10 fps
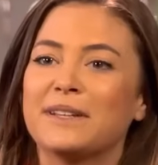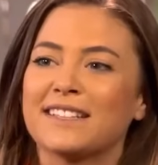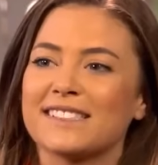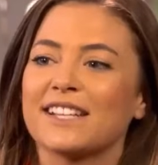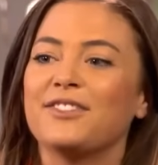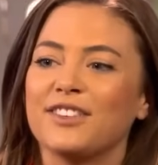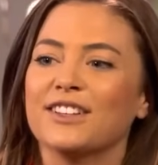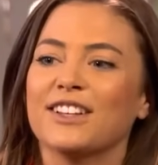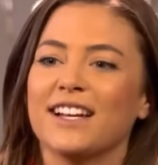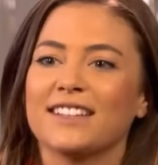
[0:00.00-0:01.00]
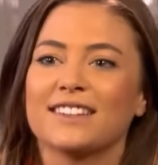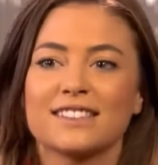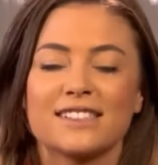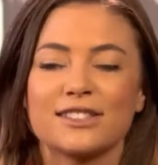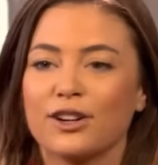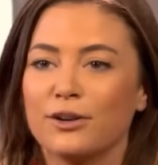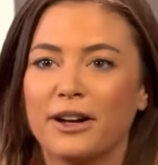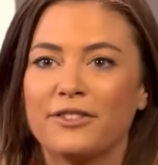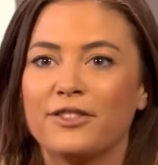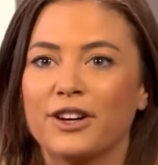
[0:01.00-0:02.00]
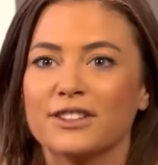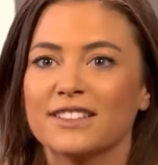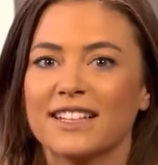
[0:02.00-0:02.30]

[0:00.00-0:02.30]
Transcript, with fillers: because I feel like this is all my fault.